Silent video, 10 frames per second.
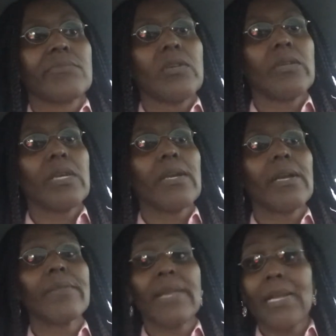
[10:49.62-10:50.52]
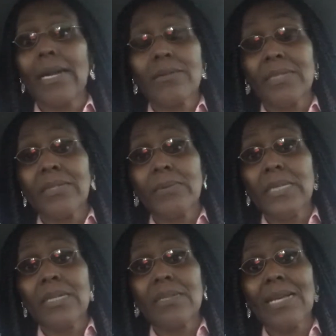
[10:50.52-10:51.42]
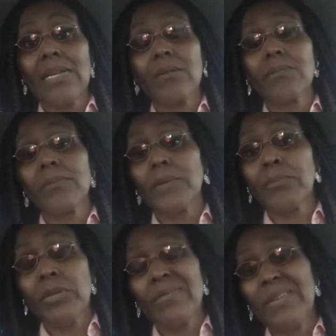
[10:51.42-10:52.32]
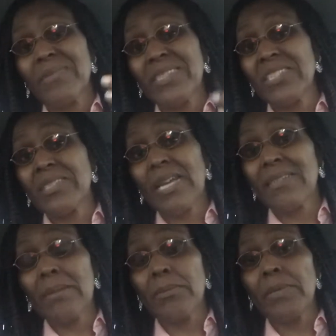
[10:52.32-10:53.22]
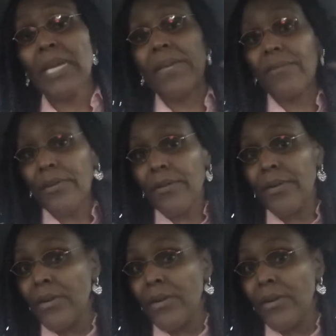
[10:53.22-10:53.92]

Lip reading: okay, that I don't deal with because I don't approve of that type of behavior.